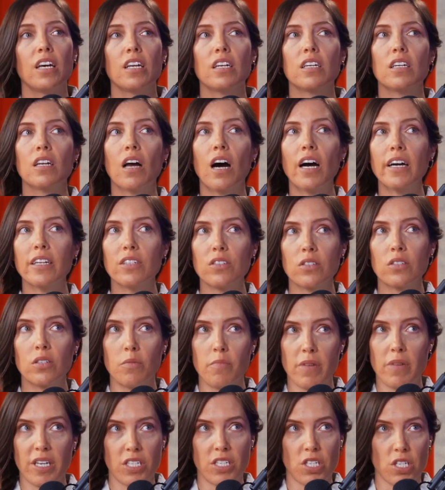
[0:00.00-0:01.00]
Not to
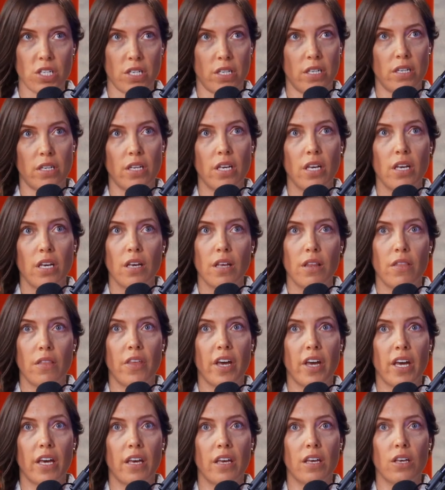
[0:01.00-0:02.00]
mention
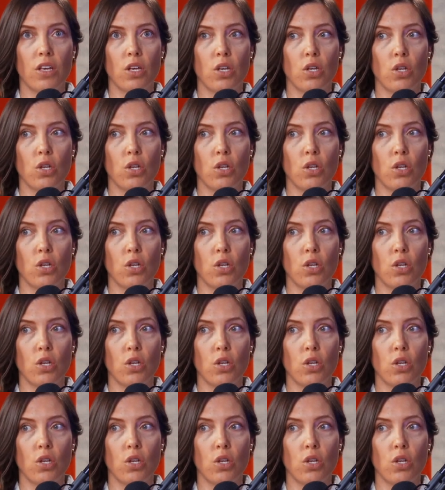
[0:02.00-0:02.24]
that